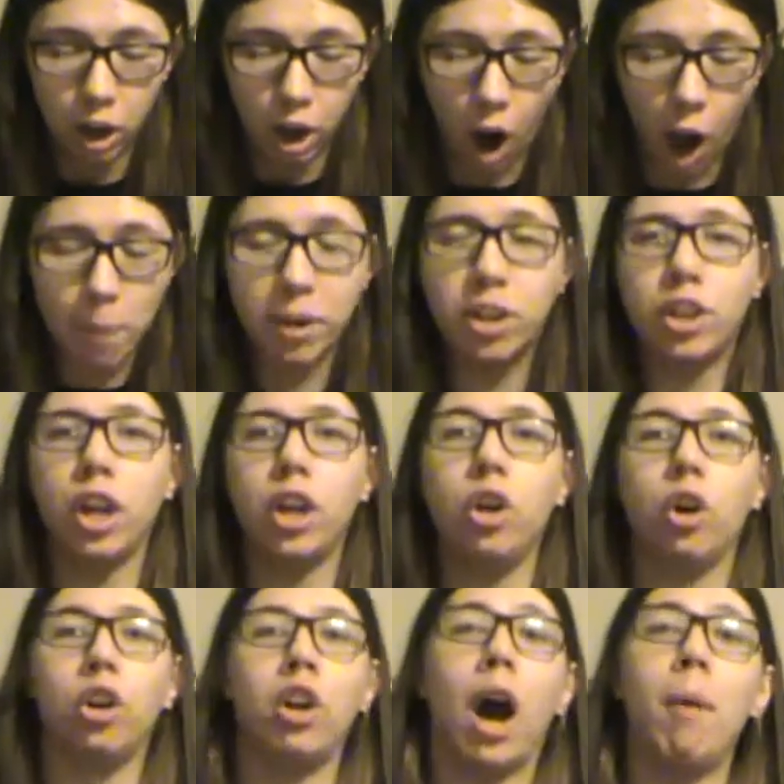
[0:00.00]
Obviously,
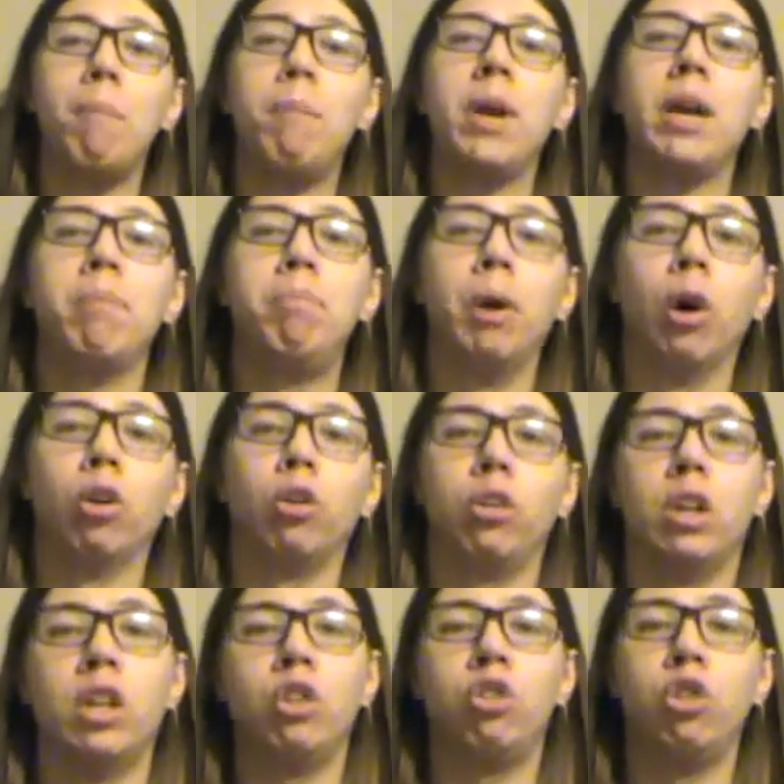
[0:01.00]
you're not being
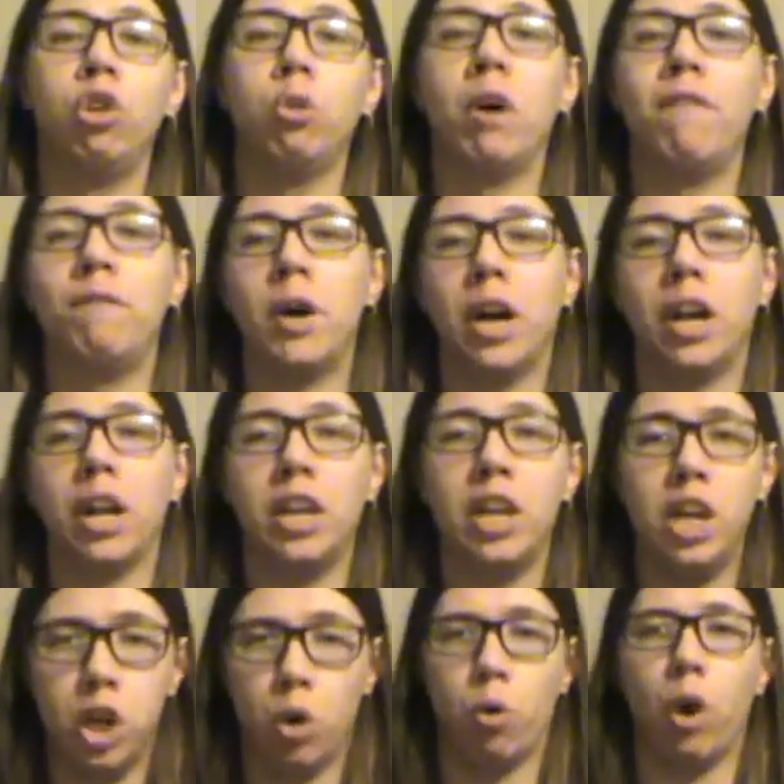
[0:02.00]
built into a fucking
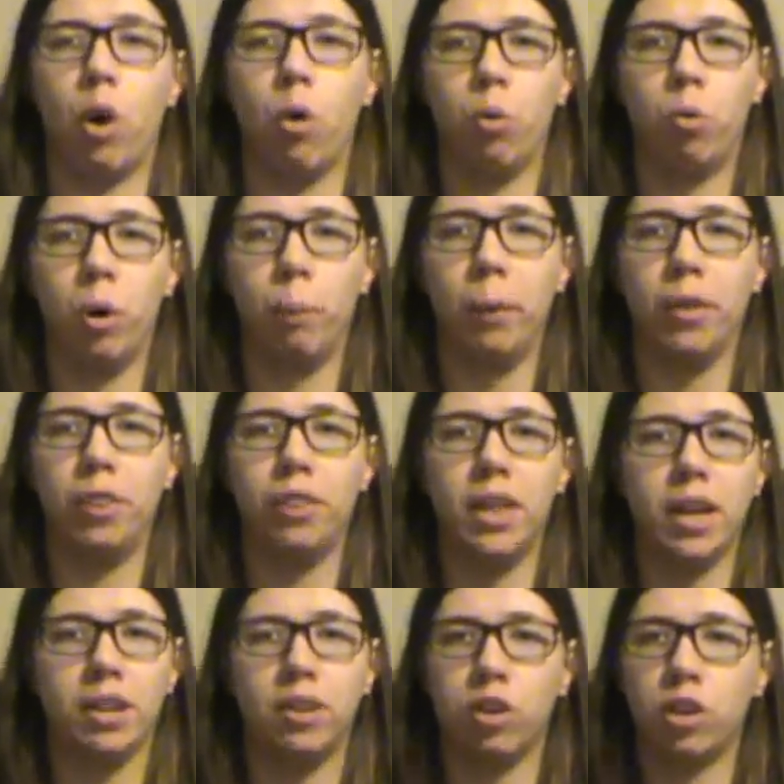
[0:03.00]
hero with, with
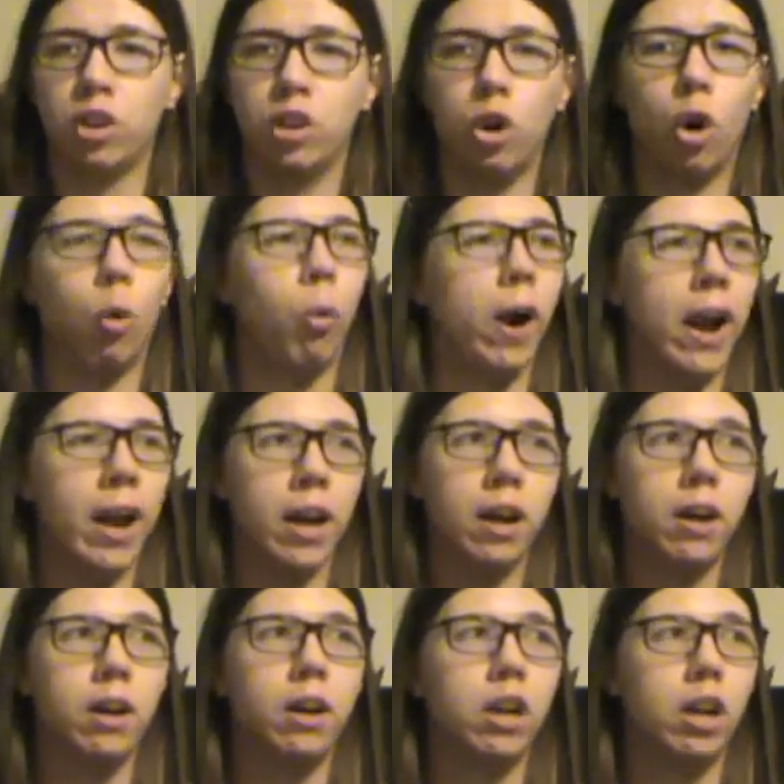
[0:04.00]
this. There's no way.
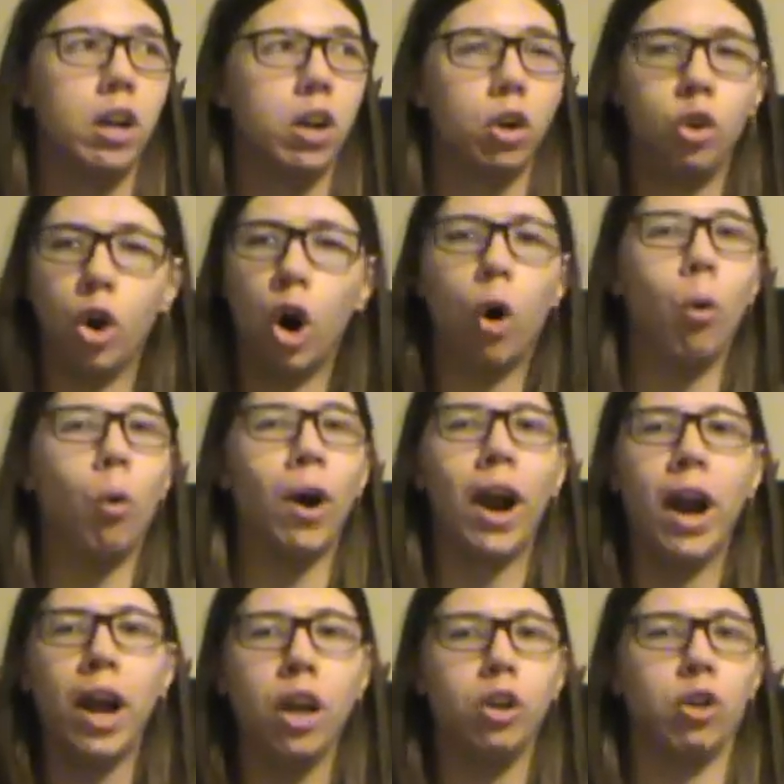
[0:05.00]
No
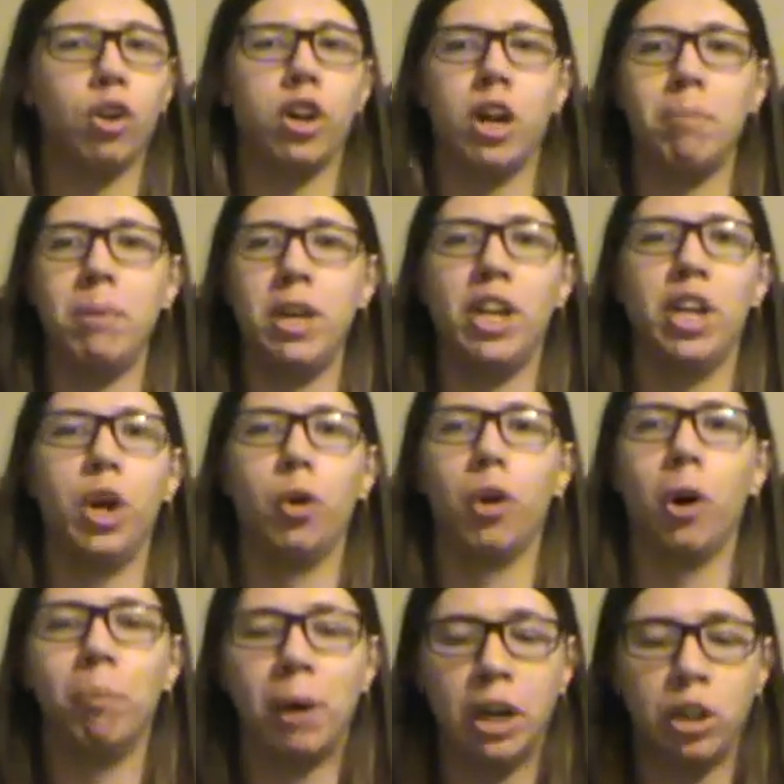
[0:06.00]
way you're going to be a
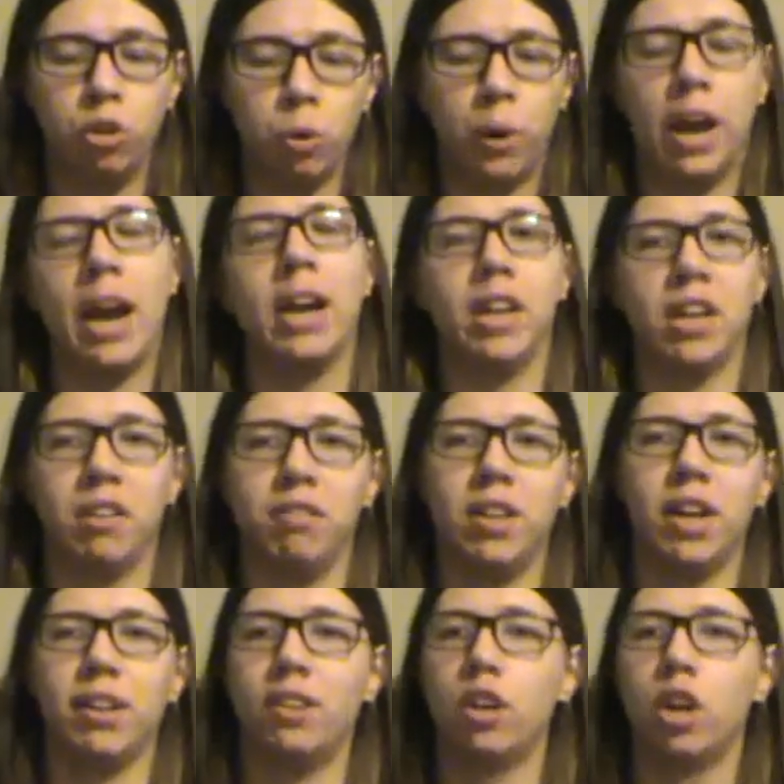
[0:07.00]
hero by doing any of
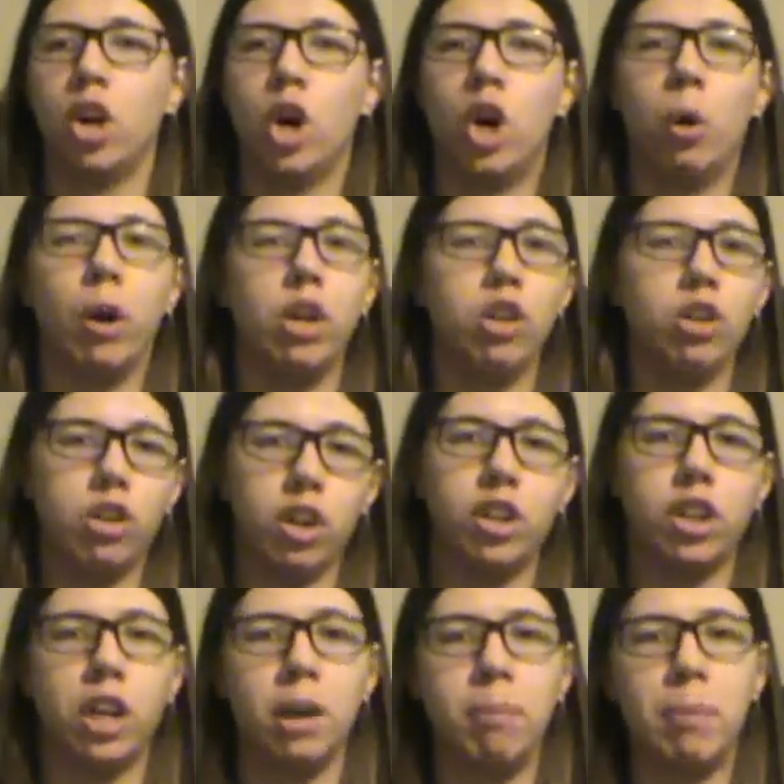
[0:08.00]
this. What you're
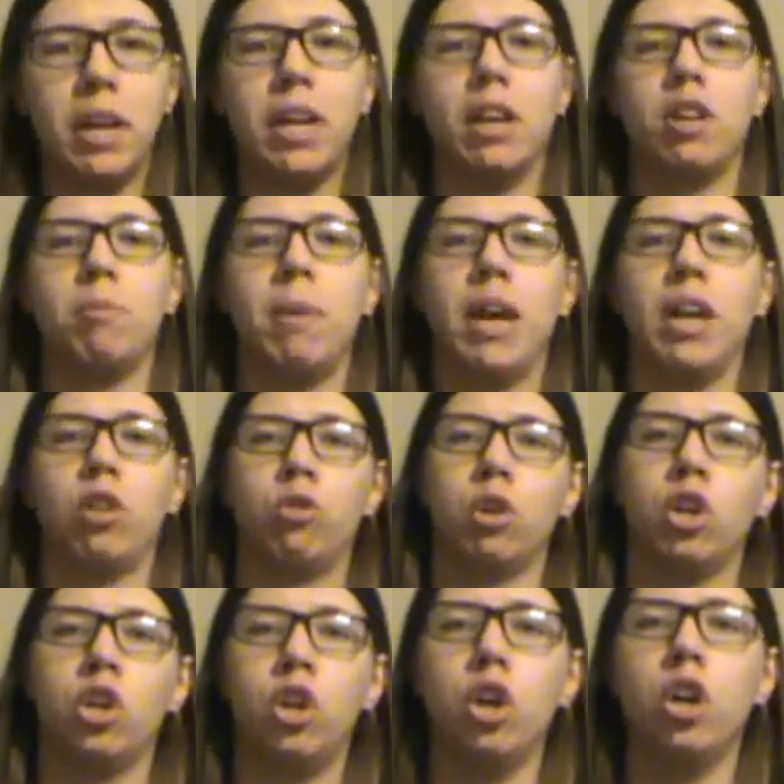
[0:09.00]
just going to be is made
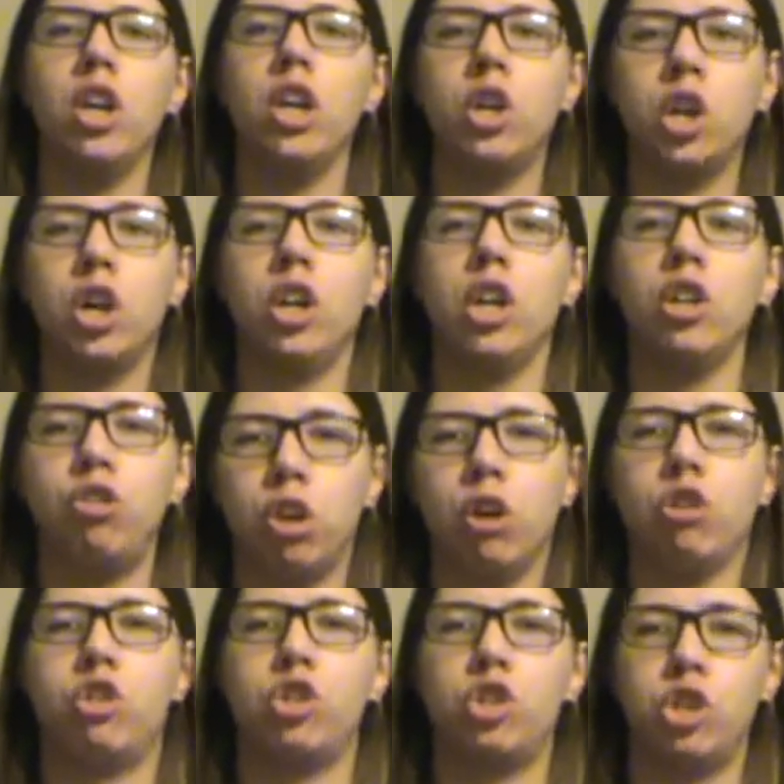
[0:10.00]
into a goody-goody
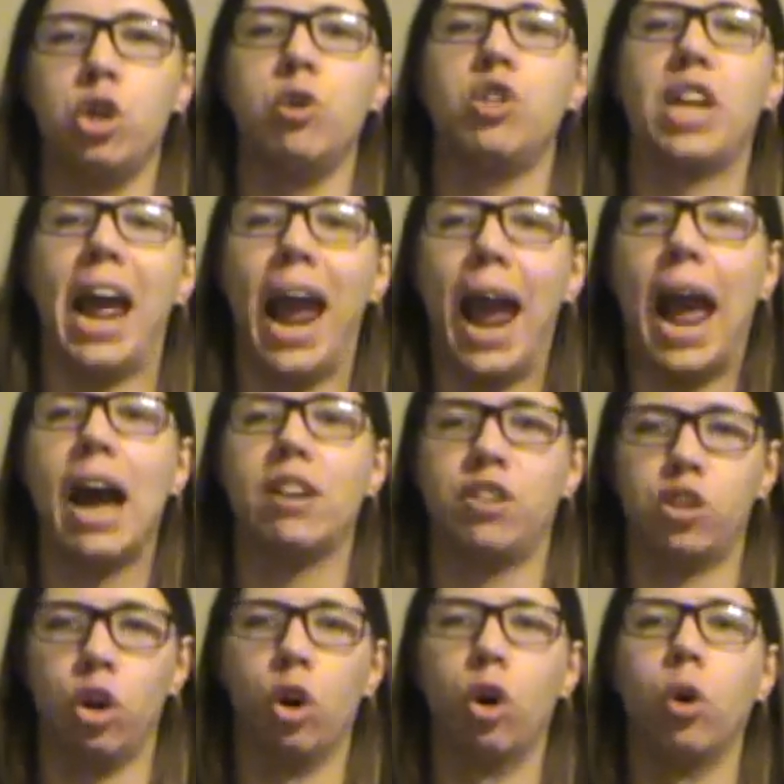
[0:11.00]
two-shoes
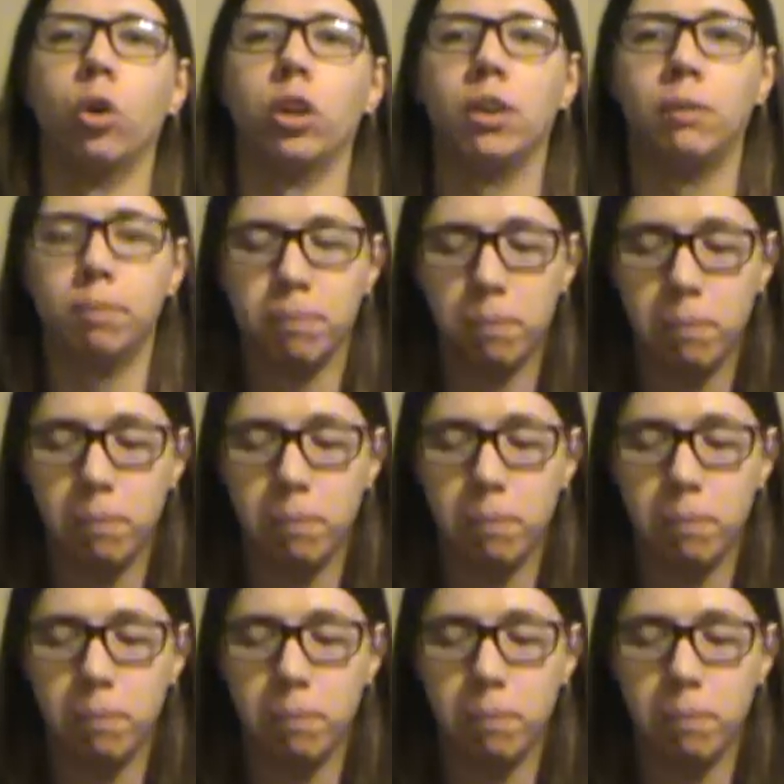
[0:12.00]
asshole.